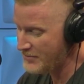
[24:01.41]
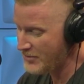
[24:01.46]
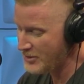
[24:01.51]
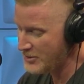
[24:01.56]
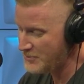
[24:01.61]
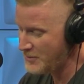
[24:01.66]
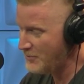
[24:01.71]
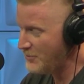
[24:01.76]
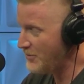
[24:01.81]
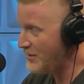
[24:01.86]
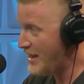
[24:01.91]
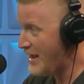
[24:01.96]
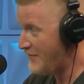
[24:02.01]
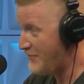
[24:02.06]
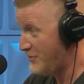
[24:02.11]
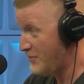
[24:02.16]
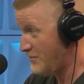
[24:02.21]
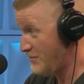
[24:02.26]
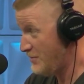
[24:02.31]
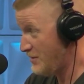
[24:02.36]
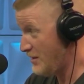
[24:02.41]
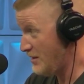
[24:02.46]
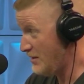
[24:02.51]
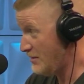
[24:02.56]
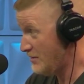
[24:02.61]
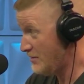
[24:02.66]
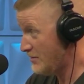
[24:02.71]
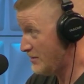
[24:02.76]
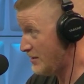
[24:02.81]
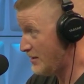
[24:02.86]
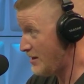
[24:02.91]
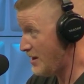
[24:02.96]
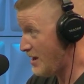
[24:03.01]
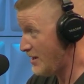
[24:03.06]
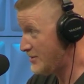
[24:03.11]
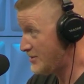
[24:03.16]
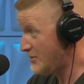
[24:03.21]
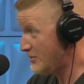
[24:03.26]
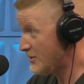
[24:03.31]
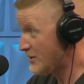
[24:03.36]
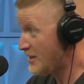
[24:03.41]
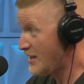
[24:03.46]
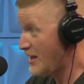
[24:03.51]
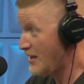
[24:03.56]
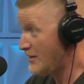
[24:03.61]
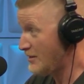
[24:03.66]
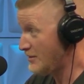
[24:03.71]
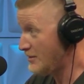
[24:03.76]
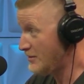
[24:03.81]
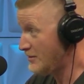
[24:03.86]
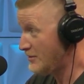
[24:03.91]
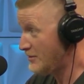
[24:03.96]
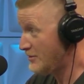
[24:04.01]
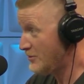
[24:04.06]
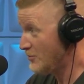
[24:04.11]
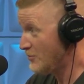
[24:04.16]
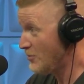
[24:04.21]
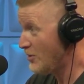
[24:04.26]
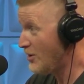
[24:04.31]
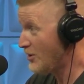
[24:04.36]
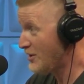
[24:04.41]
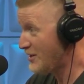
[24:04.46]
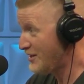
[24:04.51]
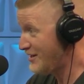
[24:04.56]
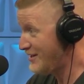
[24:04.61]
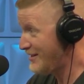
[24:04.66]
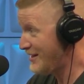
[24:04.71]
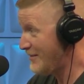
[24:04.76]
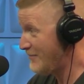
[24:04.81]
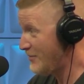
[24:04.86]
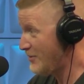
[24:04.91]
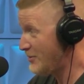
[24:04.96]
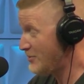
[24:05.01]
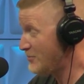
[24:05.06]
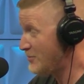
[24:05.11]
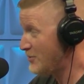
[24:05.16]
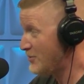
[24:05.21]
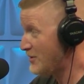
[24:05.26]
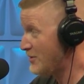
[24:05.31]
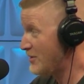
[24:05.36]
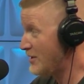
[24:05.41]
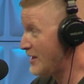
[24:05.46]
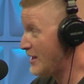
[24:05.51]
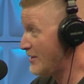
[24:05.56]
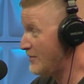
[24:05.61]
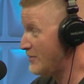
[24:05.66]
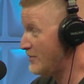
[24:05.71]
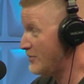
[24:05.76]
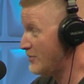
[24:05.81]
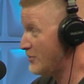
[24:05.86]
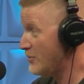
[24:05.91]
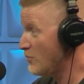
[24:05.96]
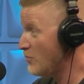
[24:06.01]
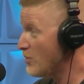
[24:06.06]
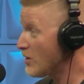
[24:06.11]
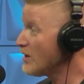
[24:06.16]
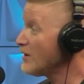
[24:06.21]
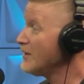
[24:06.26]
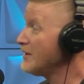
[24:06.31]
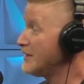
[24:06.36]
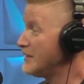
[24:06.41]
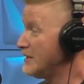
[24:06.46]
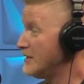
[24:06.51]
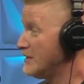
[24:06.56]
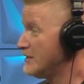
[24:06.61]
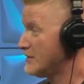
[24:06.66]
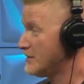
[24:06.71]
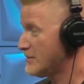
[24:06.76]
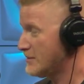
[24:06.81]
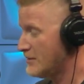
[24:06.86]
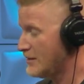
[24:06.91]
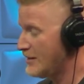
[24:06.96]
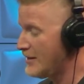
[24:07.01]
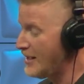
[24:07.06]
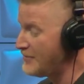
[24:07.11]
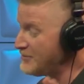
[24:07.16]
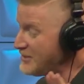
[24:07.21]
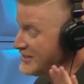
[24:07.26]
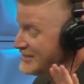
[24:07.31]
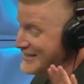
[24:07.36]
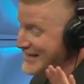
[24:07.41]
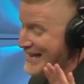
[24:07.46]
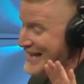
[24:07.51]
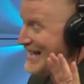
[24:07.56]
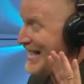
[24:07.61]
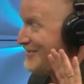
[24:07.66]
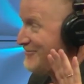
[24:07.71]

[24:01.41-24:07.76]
people would have to admit that in Osceola County, you're walking into that voting booth, and the worry is, and I'm just saying,